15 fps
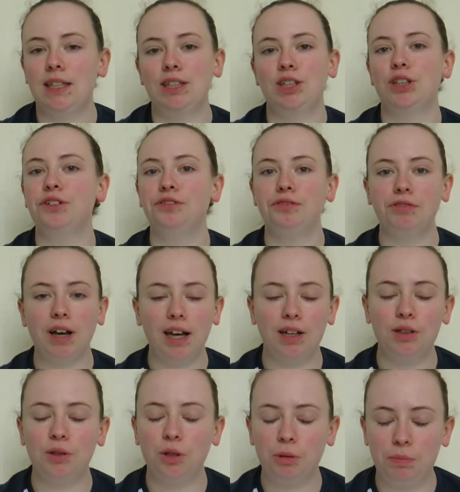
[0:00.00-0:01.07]
is the
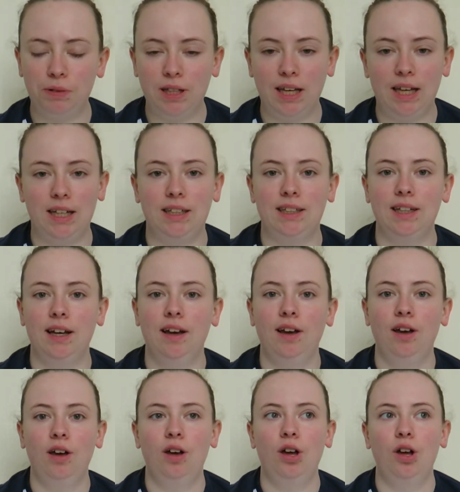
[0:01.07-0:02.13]
final update
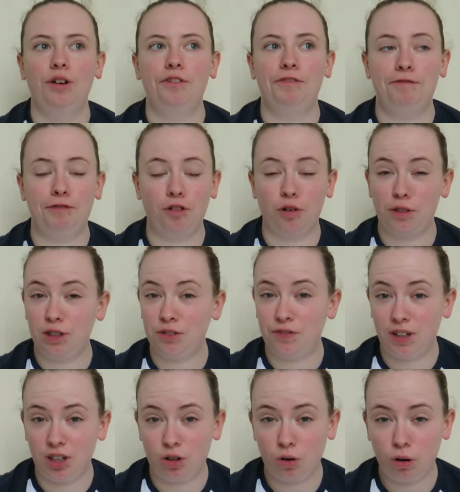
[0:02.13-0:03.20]
for this
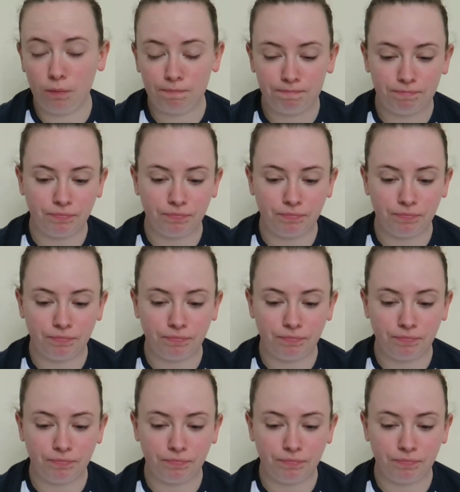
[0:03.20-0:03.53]
video.